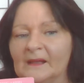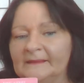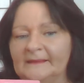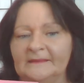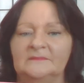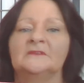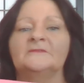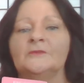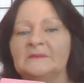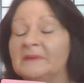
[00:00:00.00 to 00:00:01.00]
Okay, you've
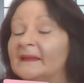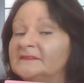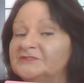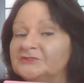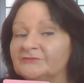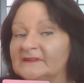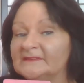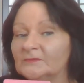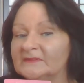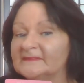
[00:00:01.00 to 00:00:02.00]
already planned your
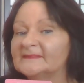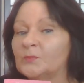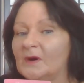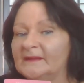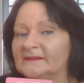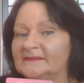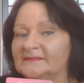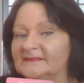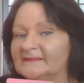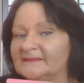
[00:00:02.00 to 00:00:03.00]
resources wisely.
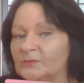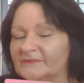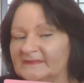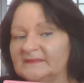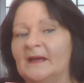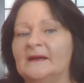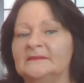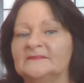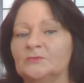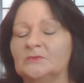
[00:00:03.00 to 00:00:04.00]
This is what this card
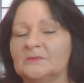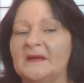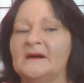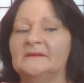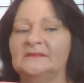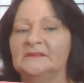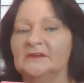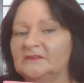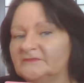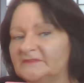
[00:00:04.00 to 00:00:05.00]
is all about.
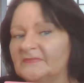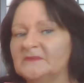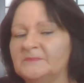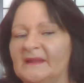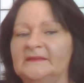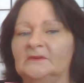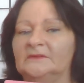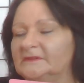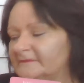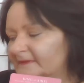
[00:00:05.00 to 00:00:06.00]
You've done the planning
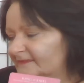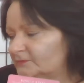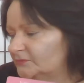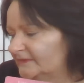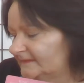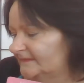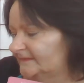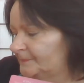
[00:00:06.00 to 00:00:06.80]
on your resources.